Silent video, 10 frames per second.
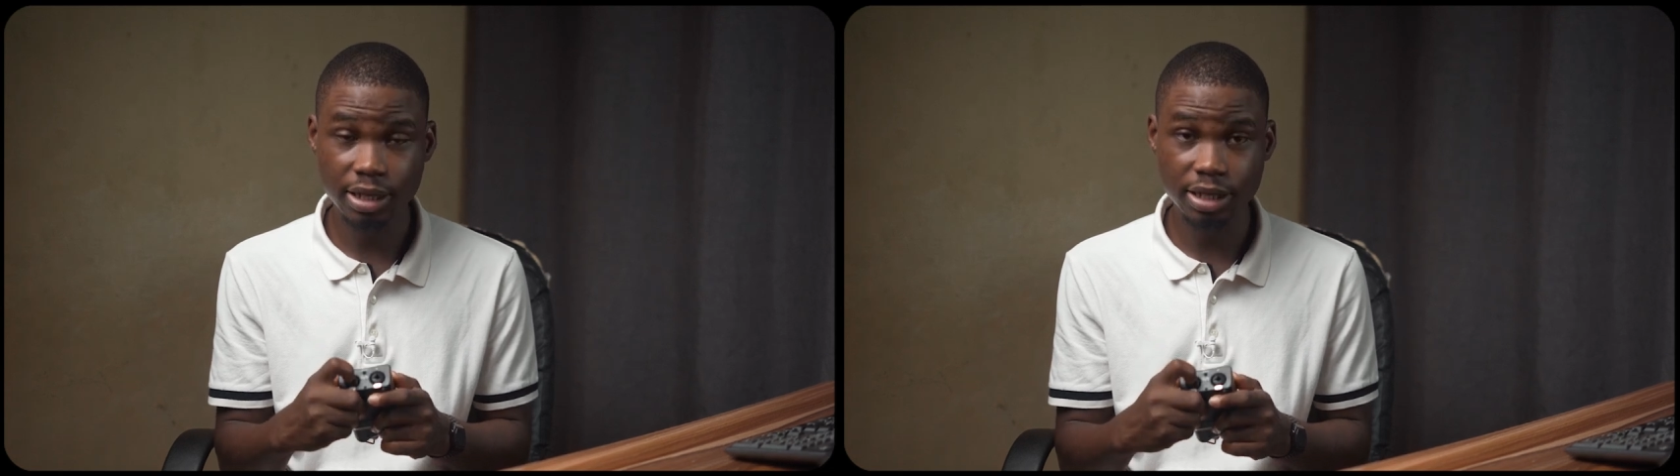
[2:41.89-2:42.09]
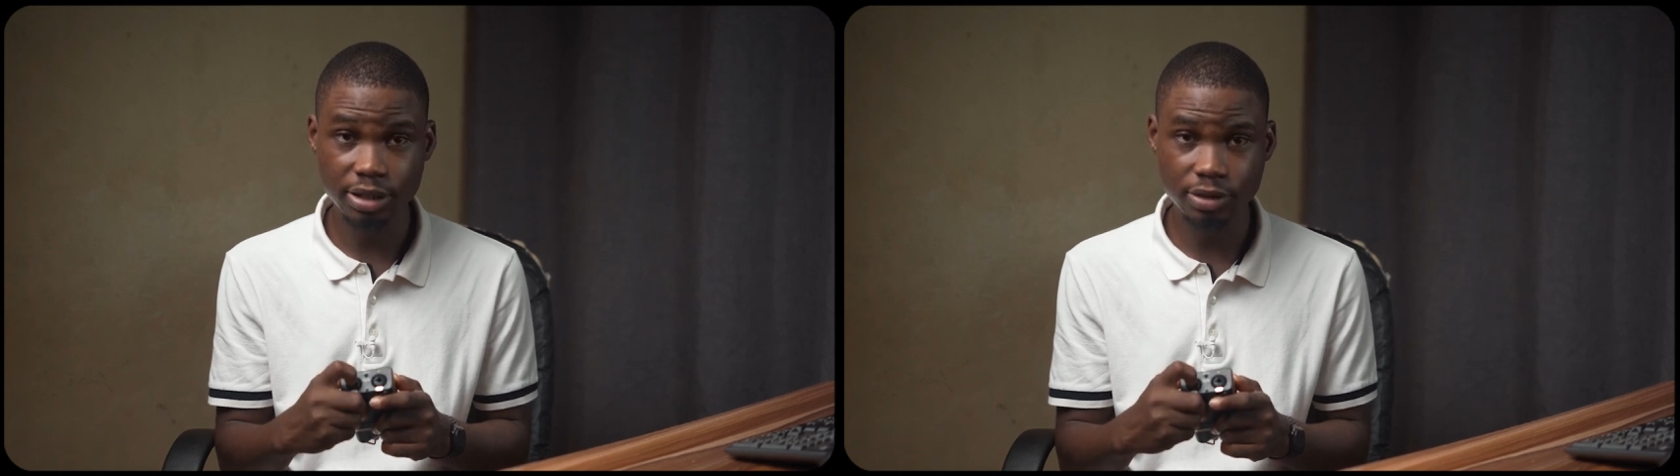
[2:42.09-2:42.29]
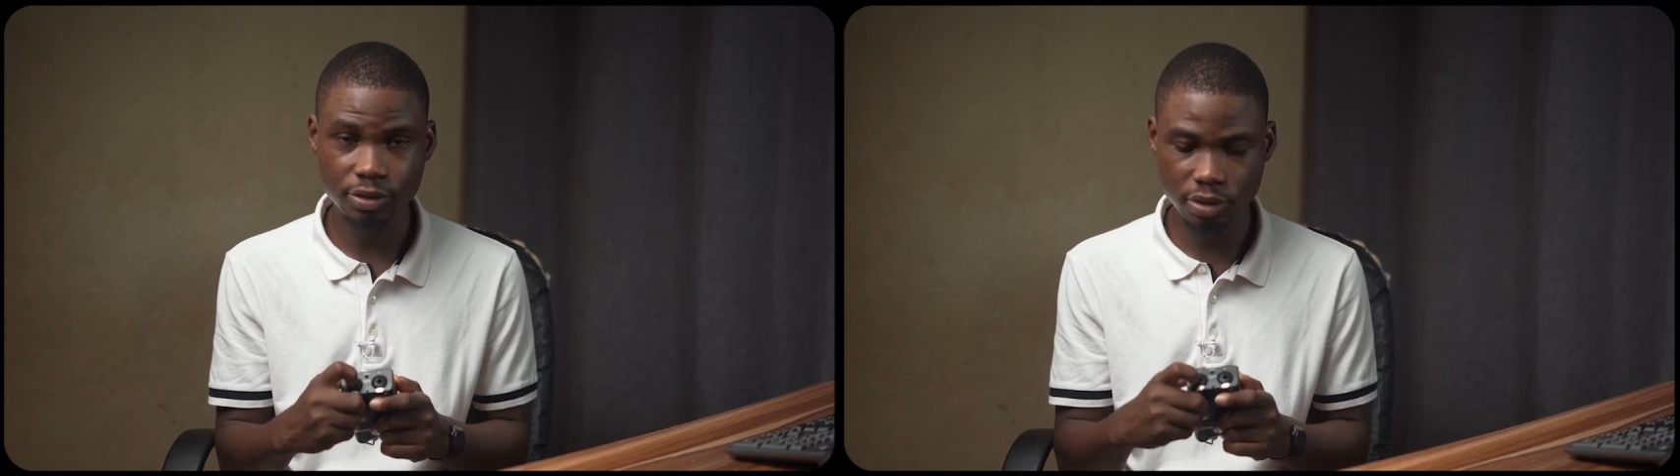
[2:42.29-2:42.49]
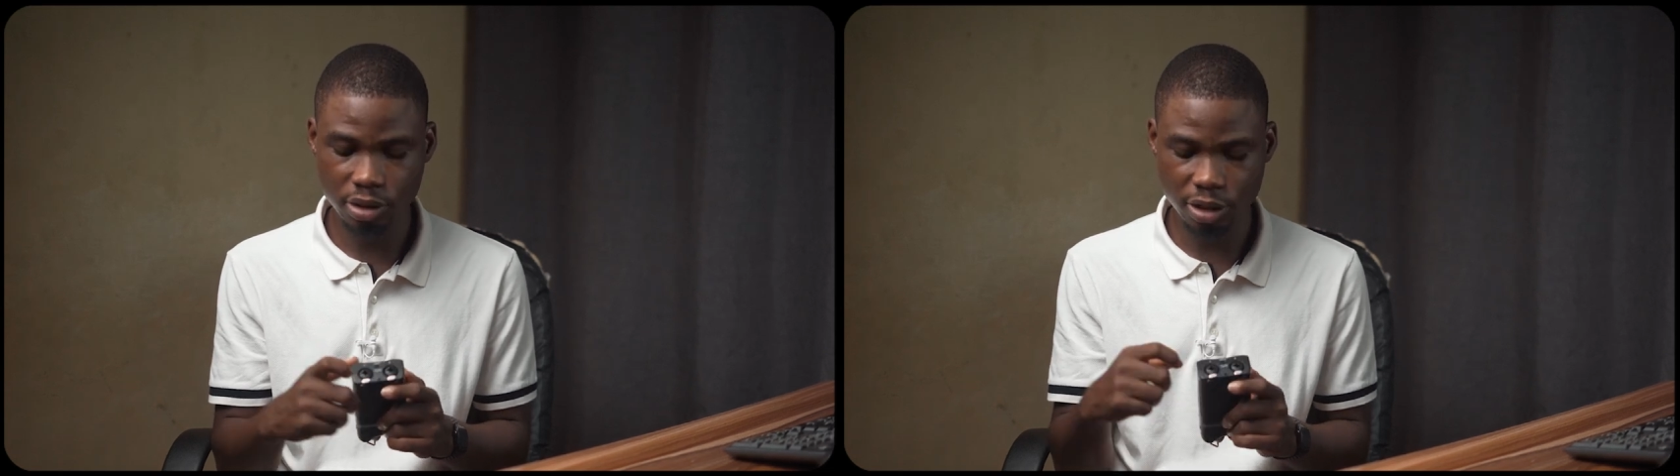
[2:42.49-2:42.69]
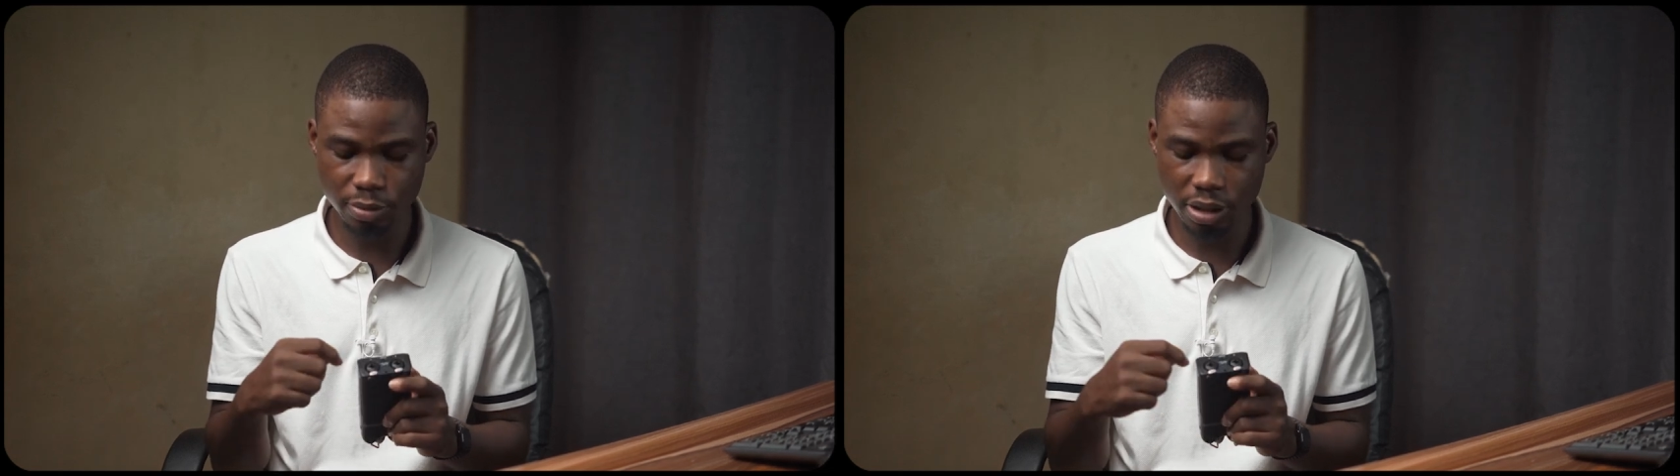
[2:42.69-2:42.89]
into
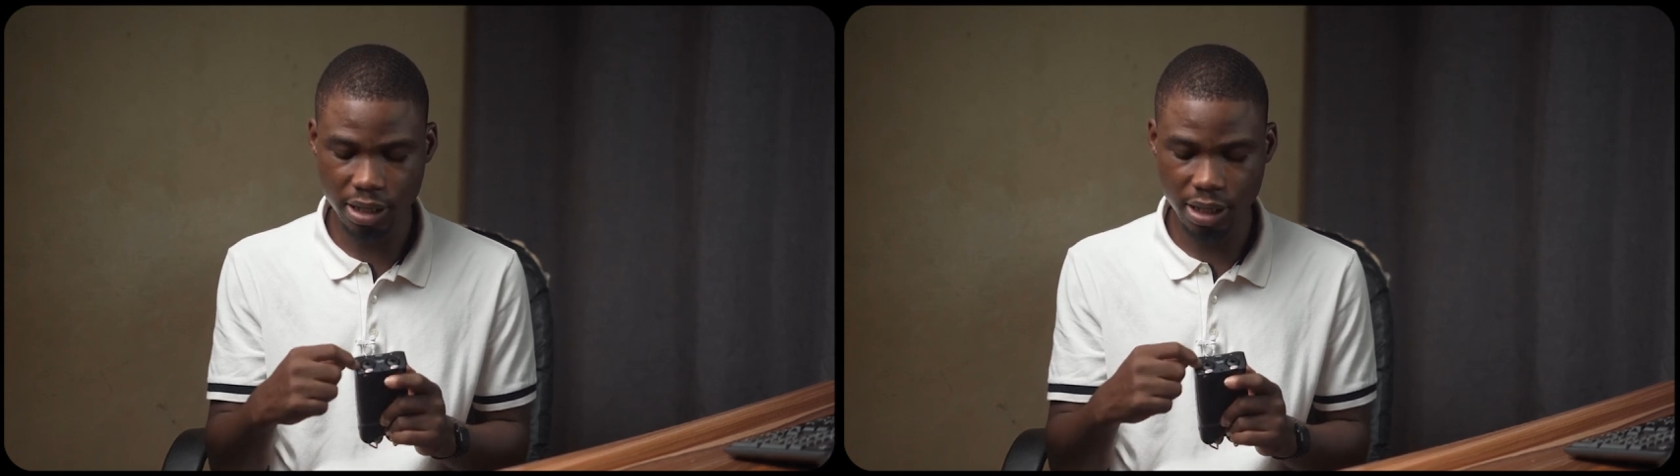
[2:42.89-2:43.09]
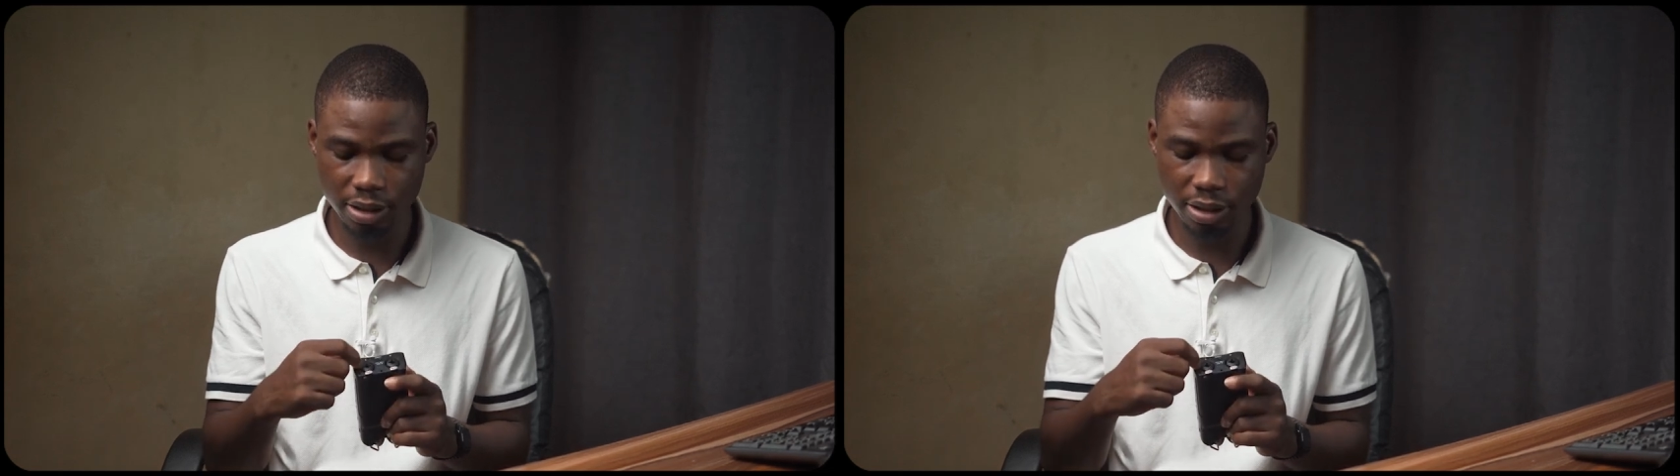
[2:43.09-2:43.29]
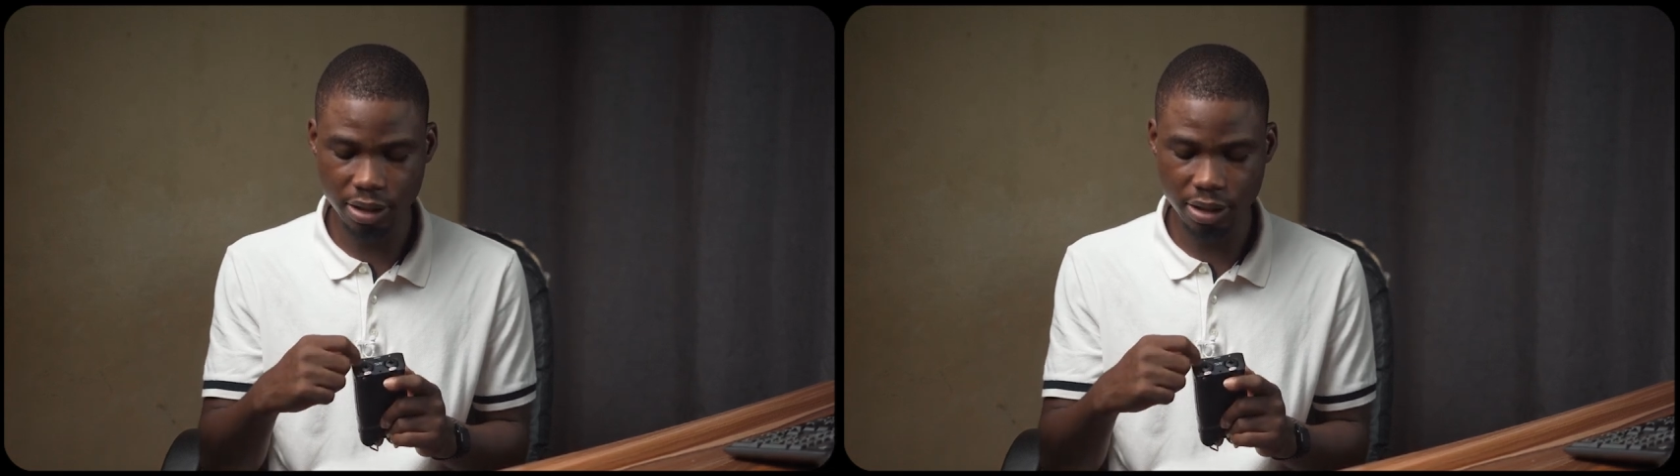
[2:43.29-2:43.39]
this place and